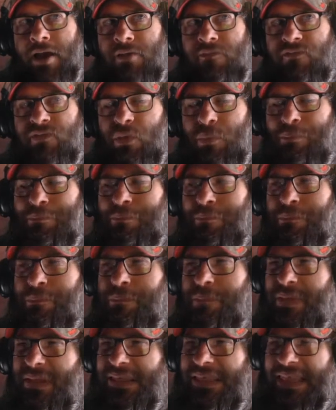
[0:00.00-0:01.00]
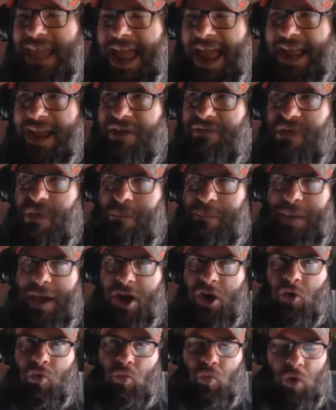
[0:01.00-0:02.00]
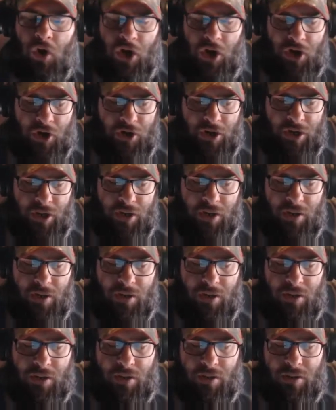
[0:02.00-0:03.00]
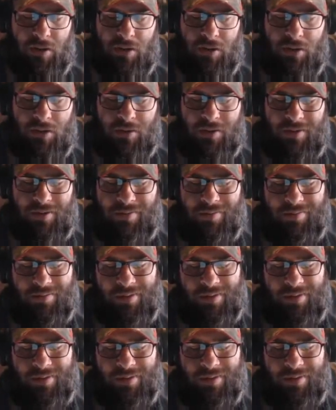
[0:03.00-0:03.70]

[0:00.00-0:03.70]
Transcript: for lack of a better word, oh